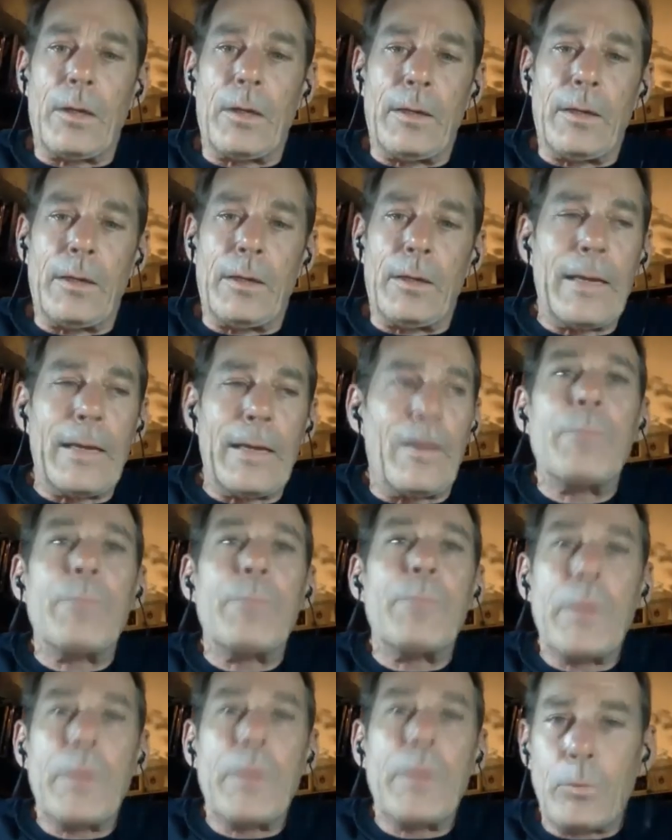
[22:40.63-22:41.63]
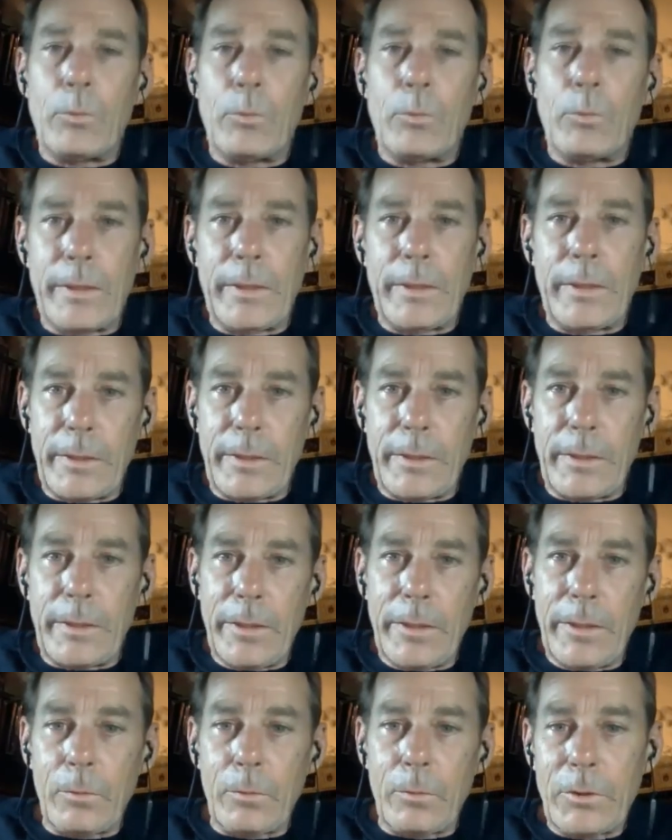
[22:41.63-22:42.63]
that people need to
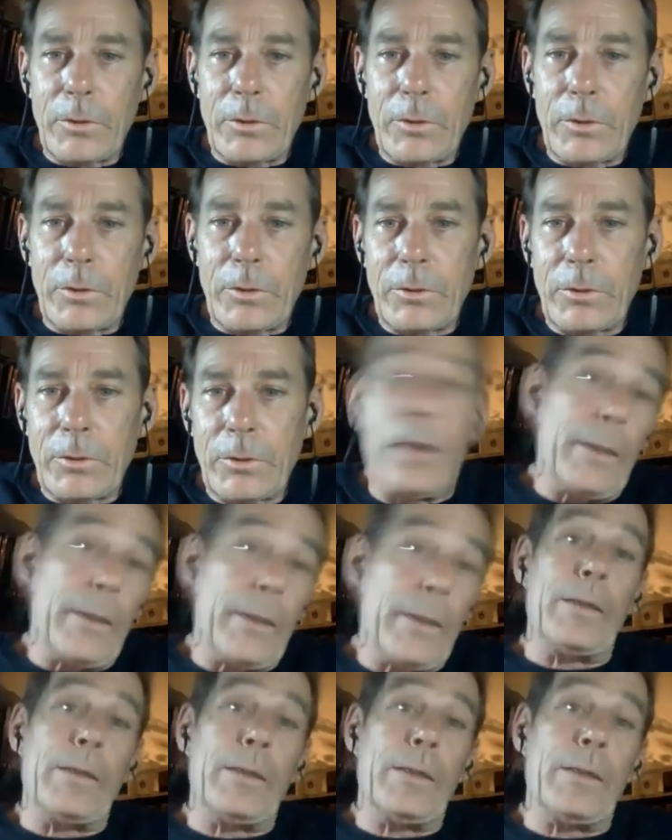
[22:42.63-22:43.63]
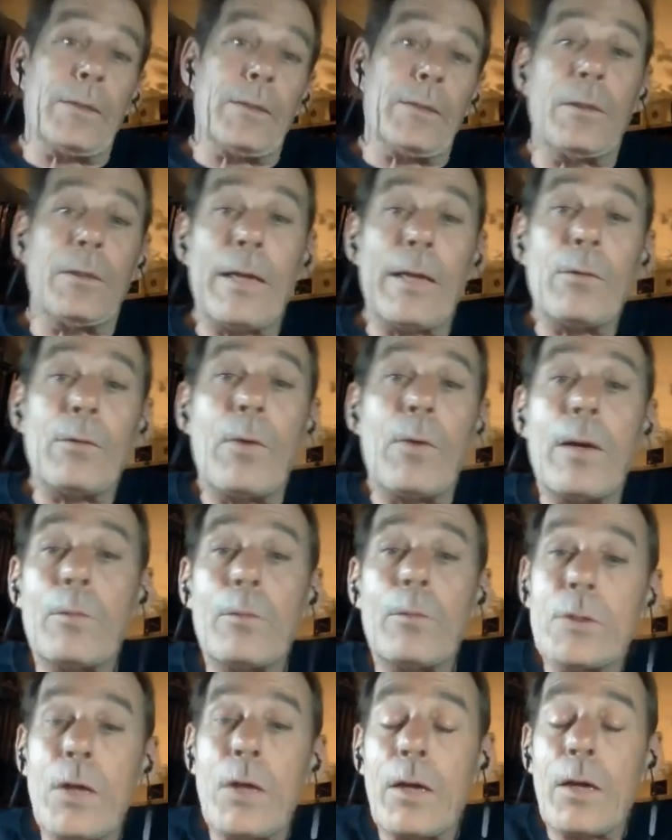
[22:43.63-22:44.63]
hear, which, you know, again, it's kind of like why
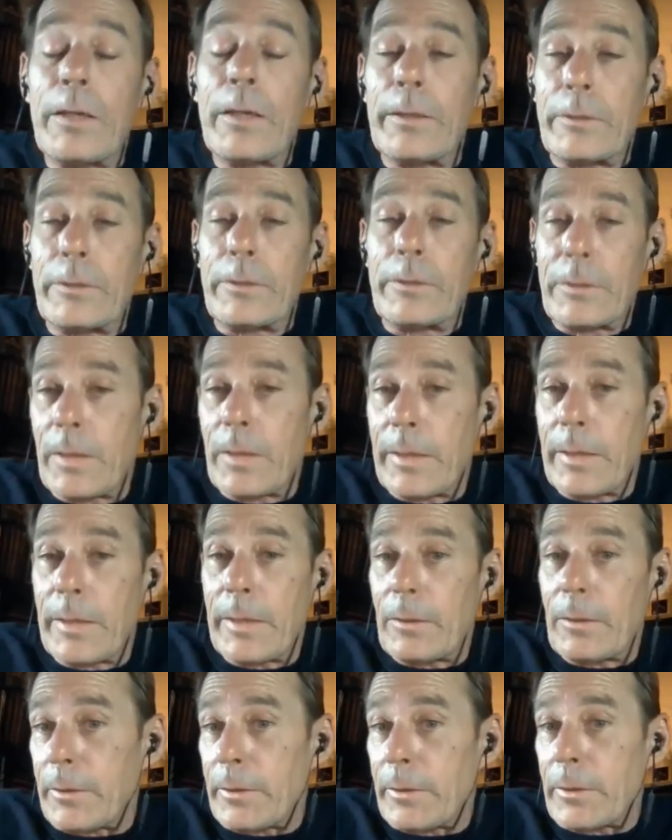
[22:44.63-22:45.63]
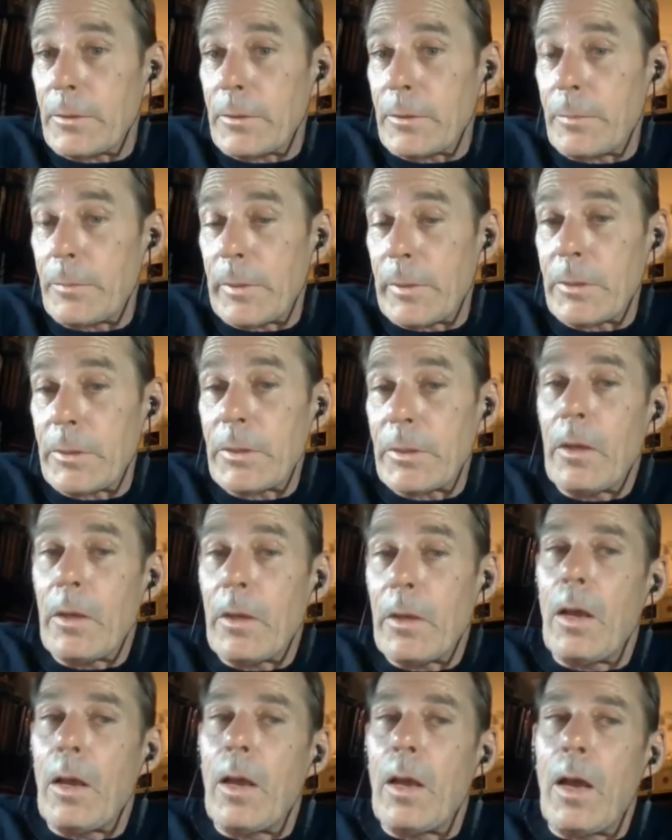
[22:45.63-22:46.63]
we're talking tonight like this, because
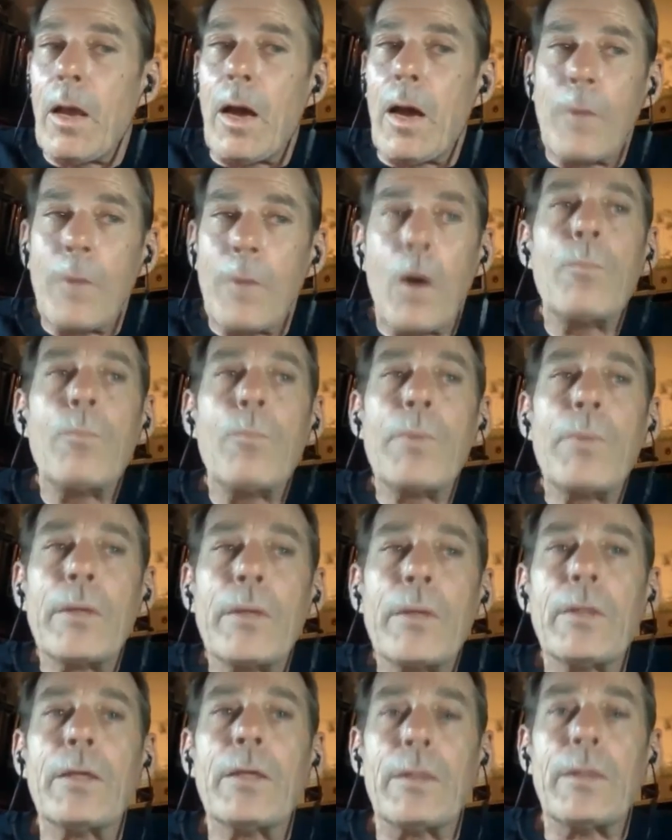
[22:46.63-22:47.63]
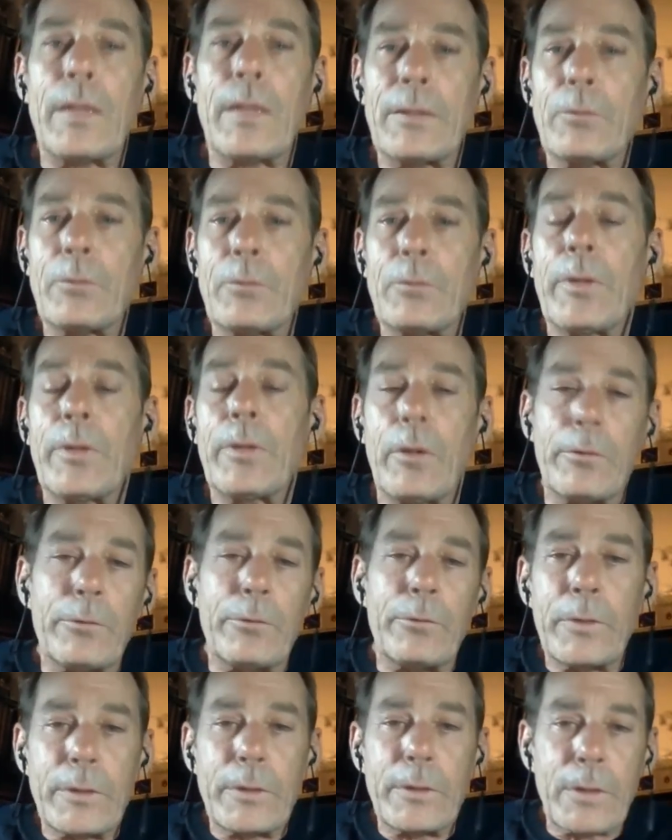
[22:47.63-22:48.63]
I'm hoping that as we go
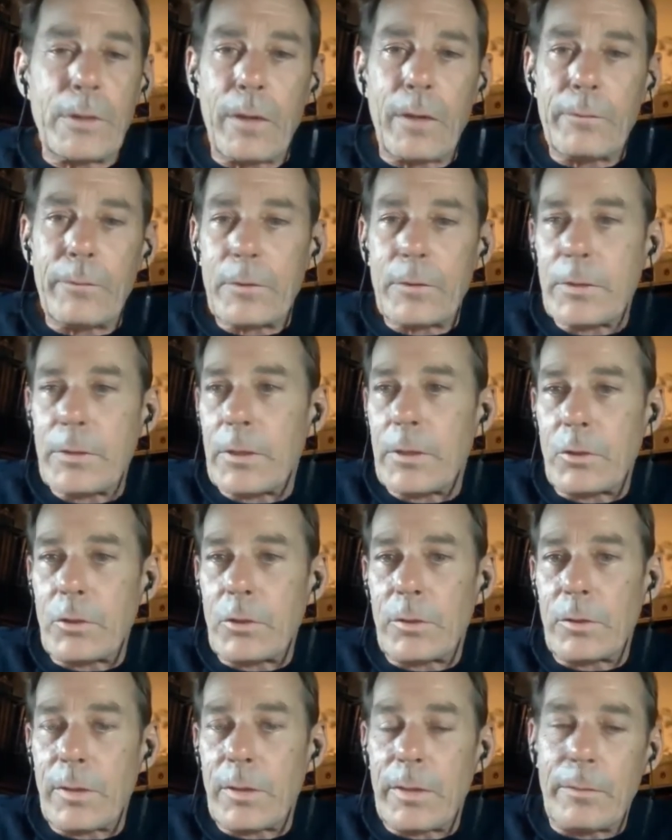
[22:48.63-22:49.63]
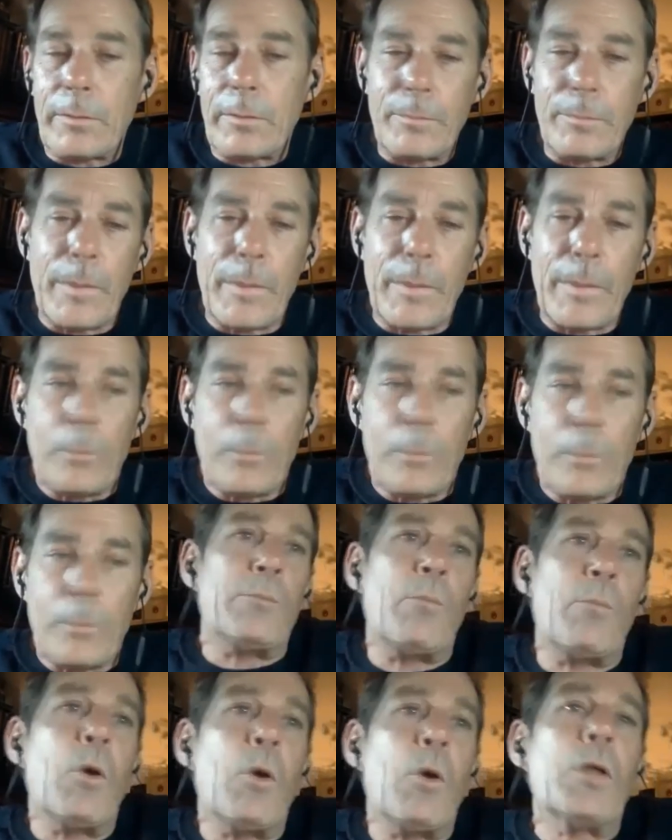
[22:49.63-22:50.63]
through this conversation tonight, maybe we
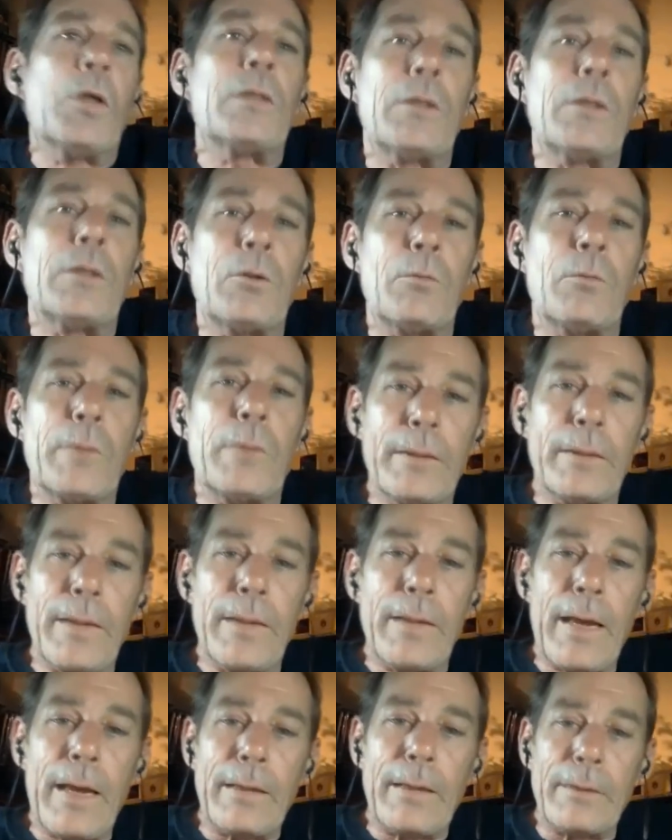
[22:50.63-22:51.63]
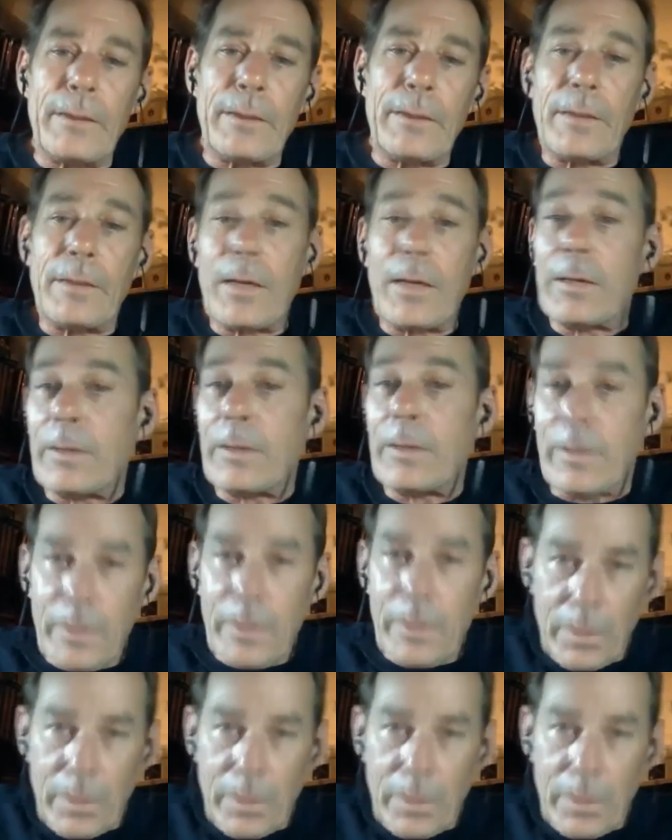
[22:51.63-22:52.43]
spark a little bit of that and can kind of